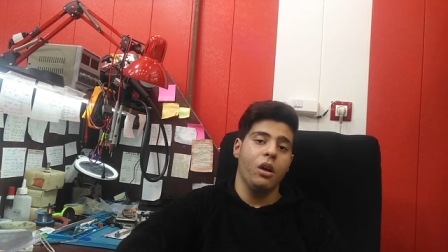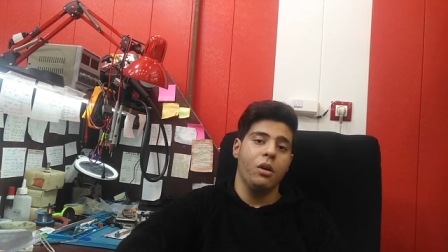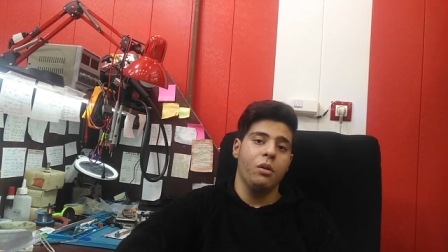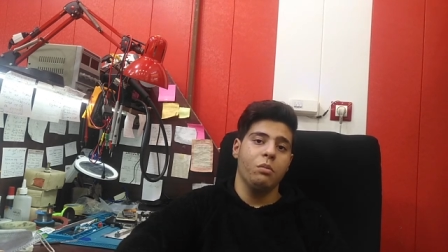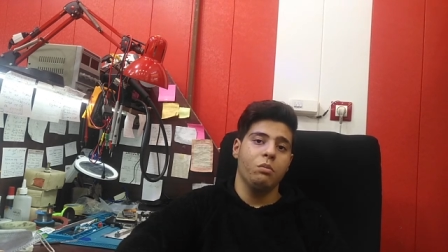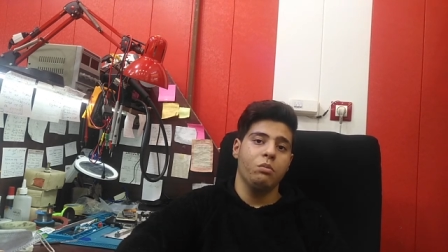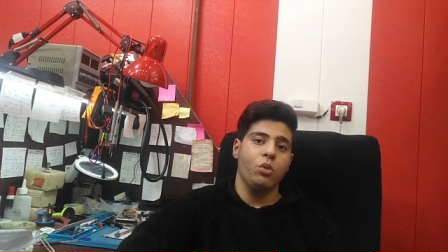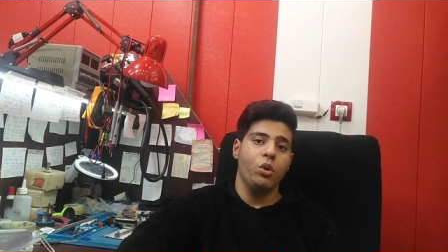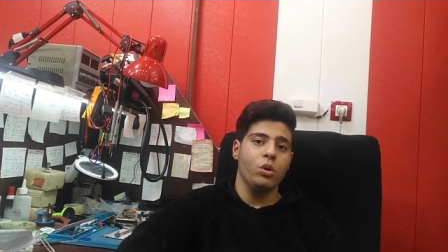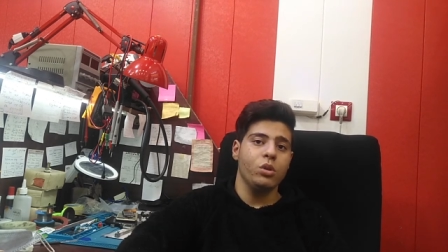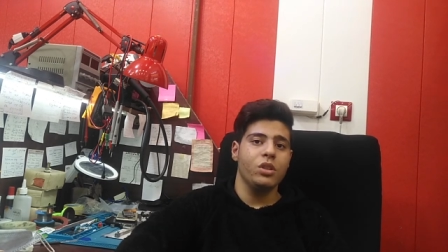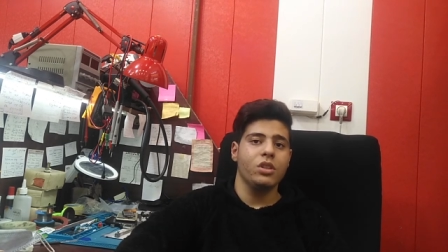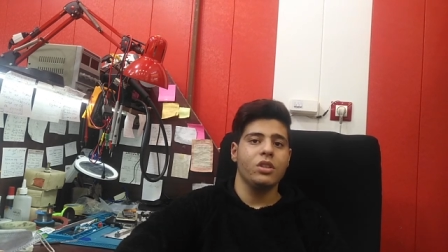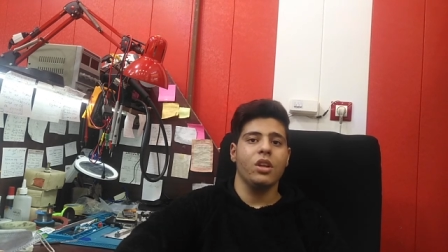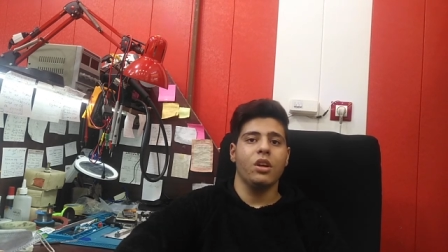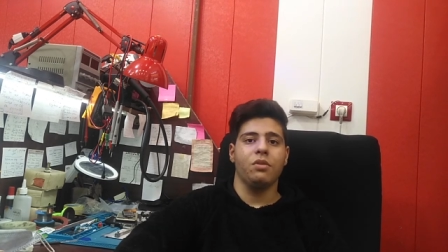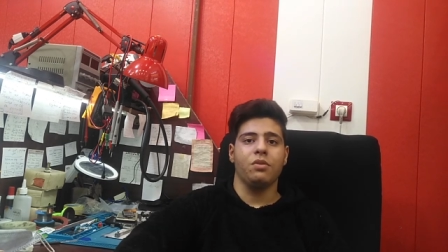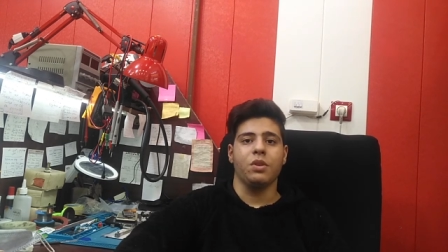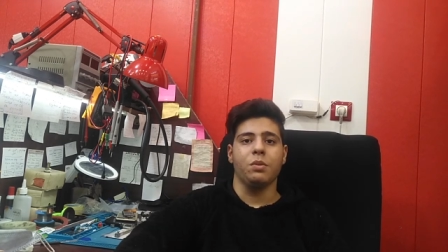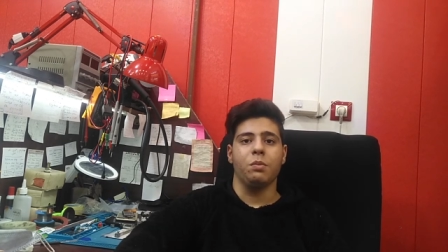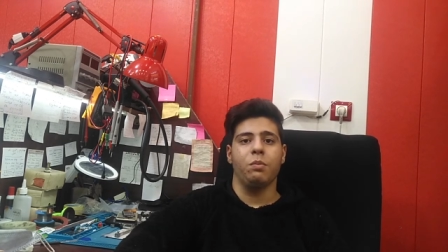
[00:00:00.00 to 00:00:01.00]
most
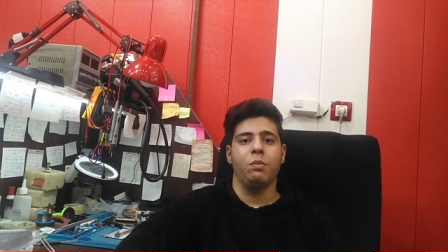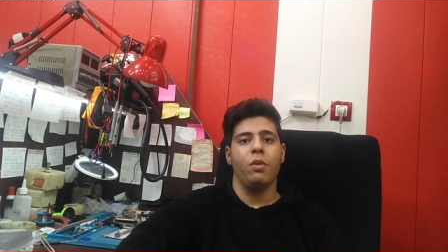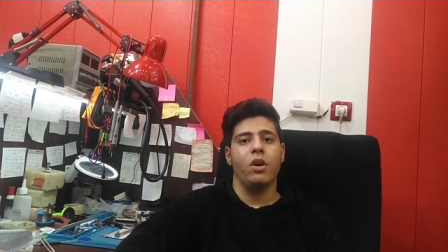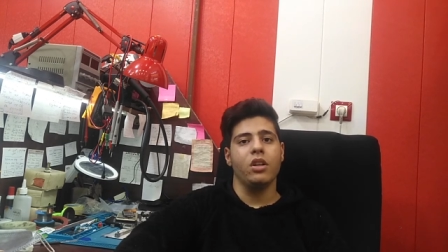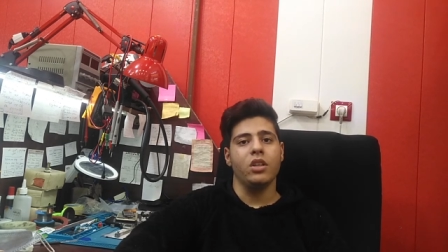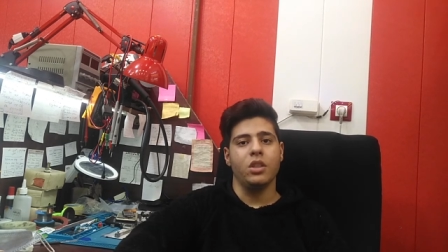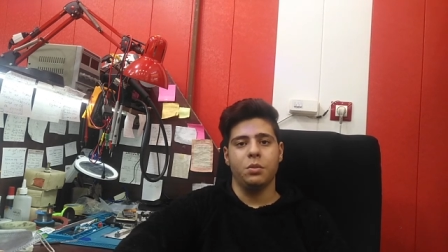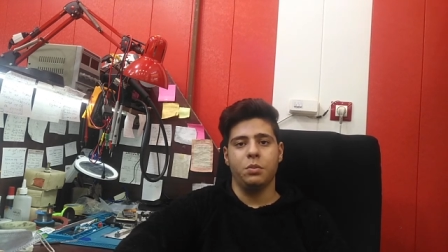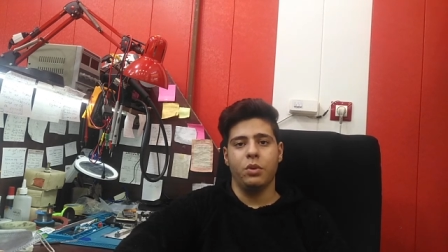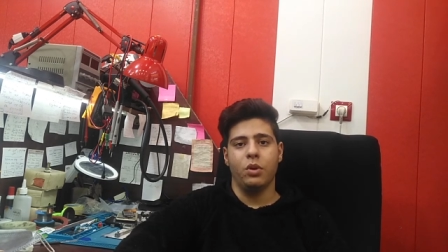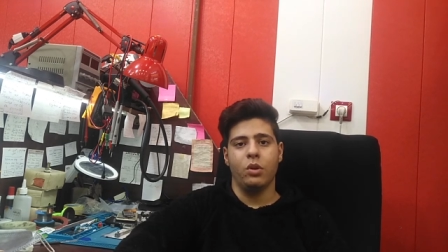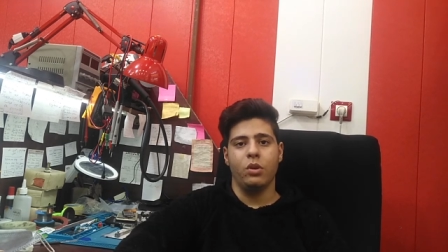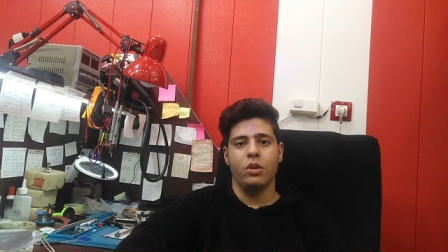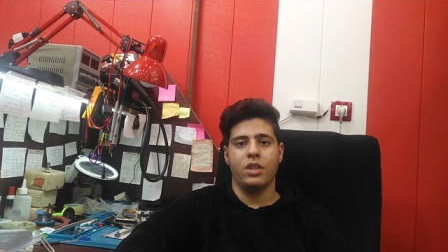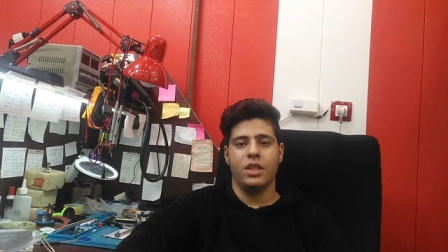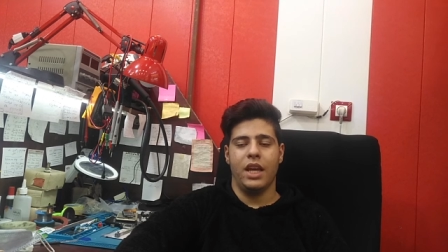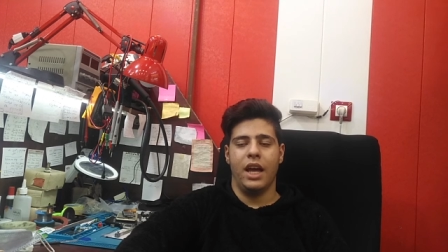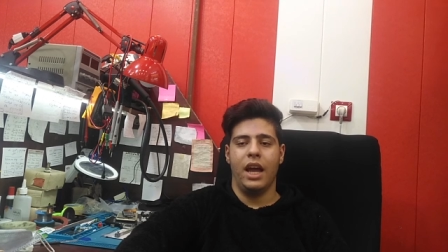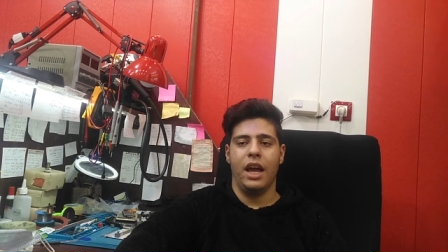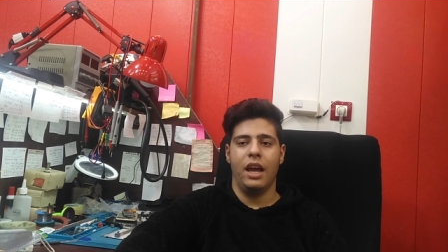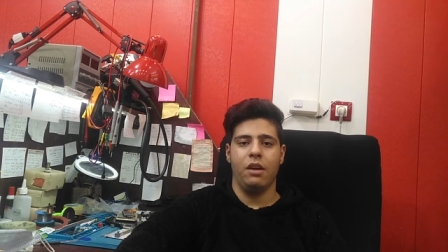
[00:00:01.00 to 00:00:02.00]
of the motherboards
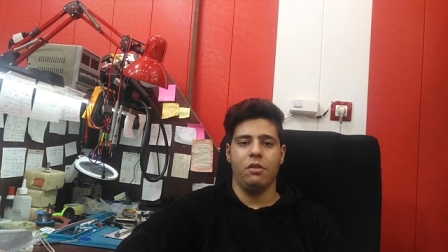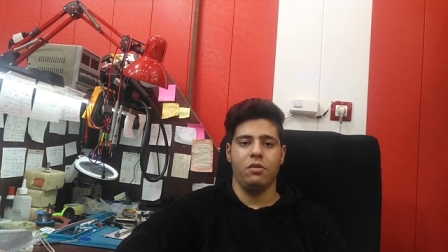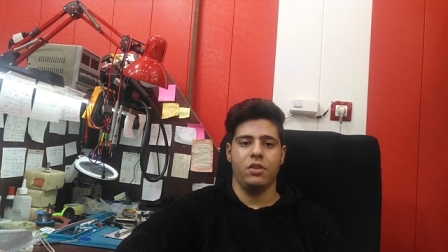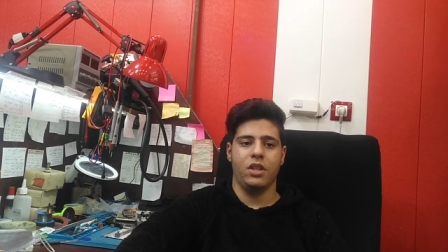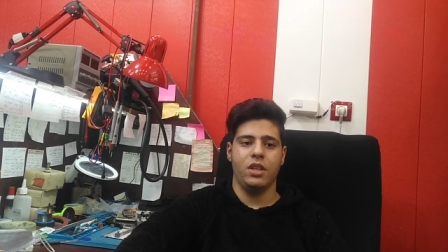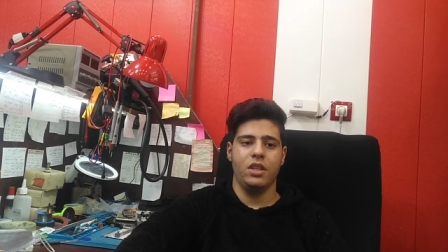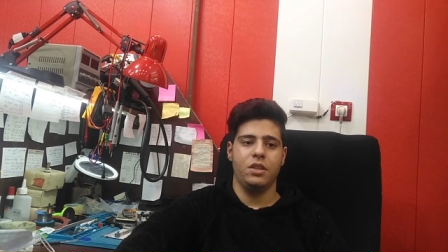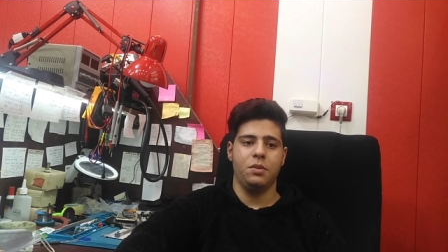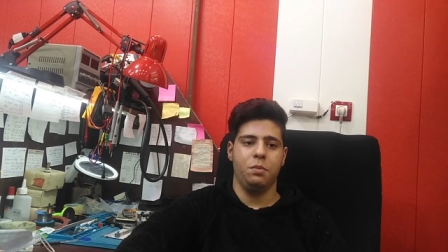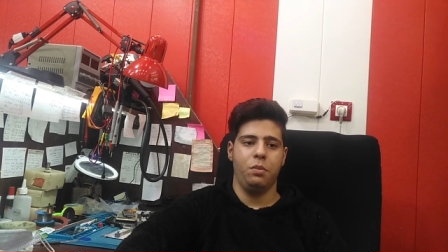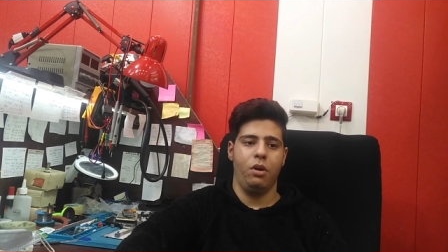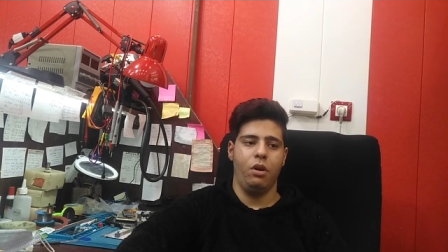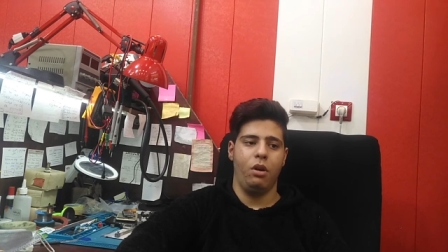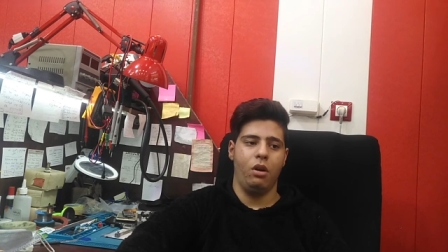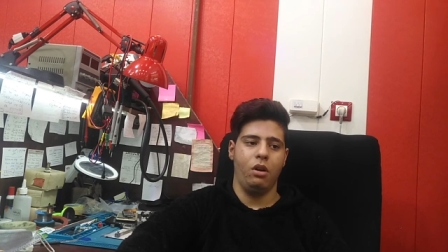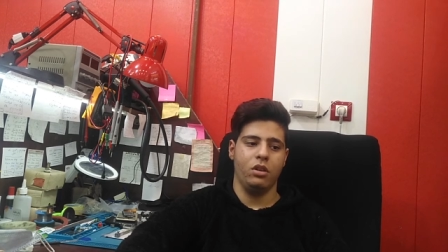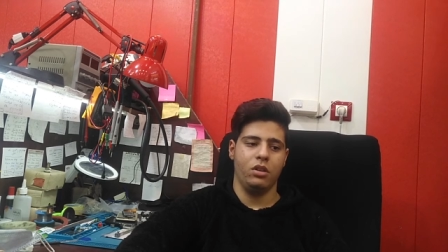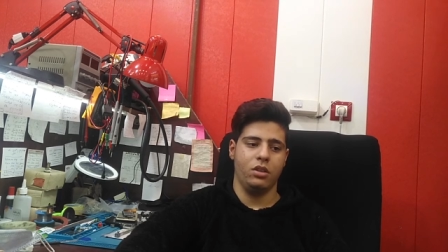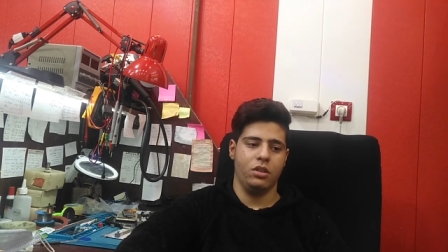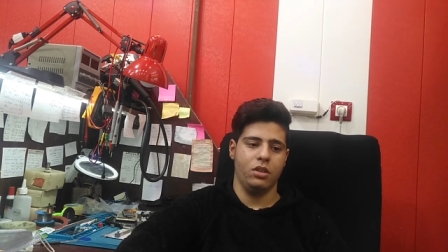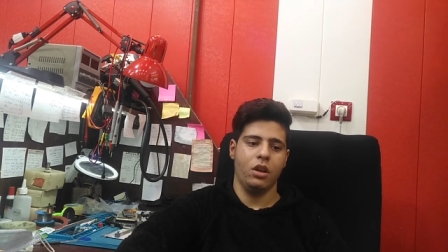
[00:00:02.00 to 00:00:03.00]
have these
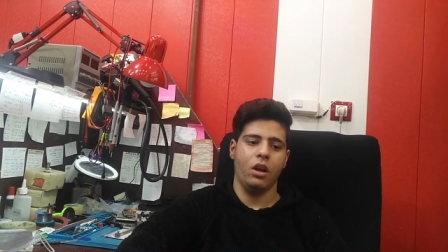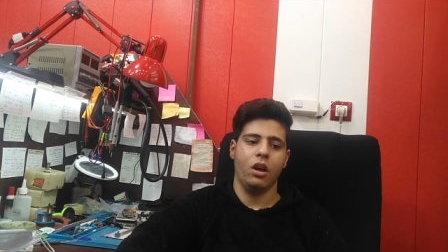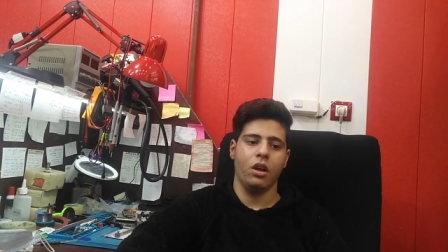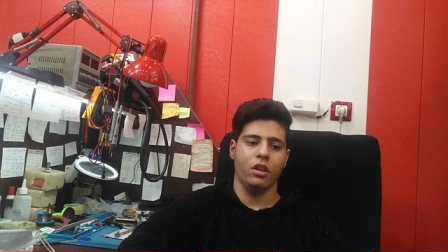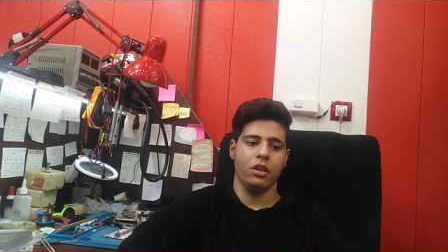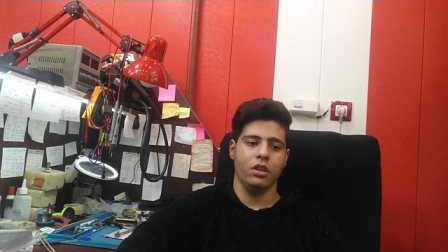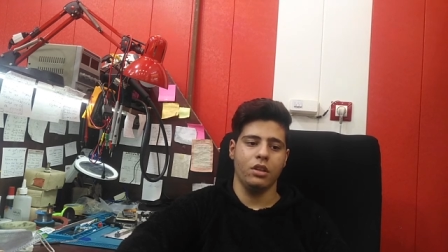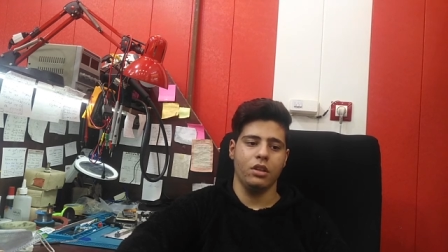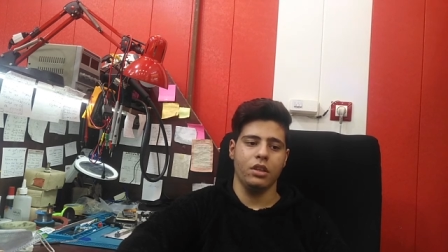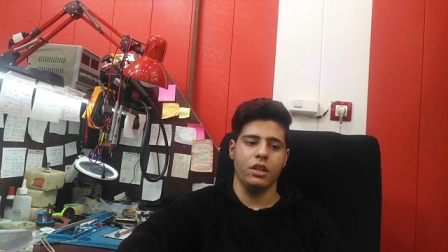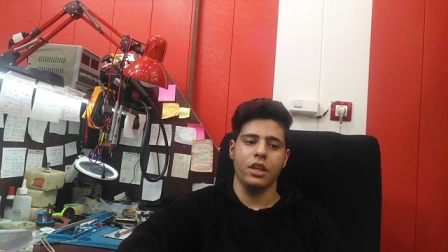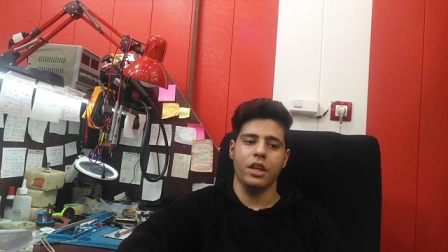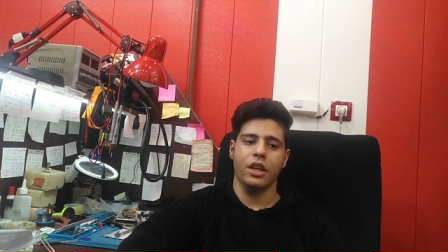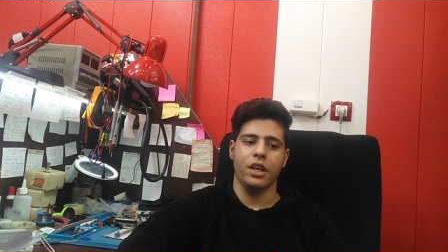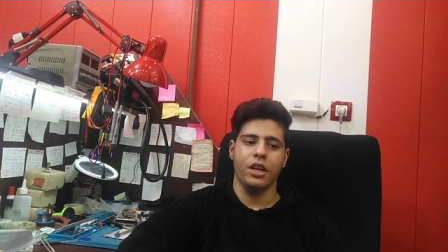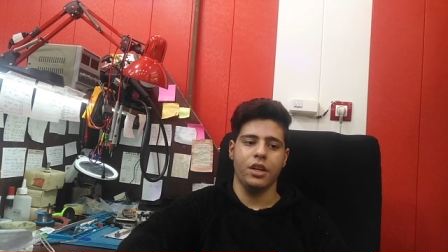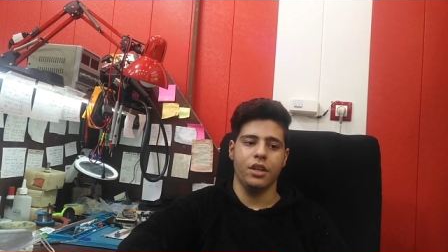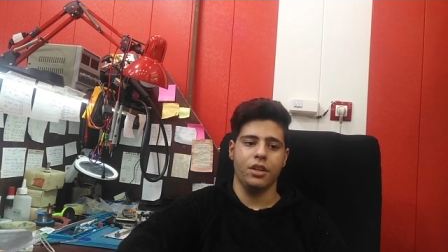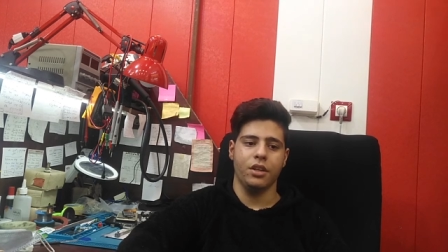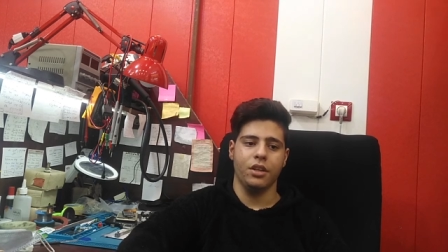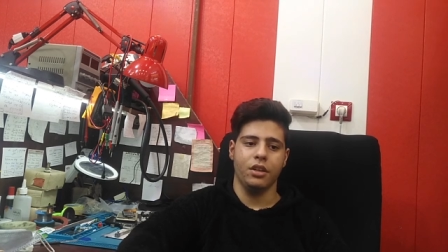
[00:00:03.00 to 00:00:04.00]
parts on
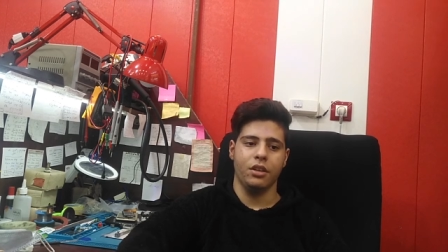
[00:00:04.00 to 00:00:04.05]
their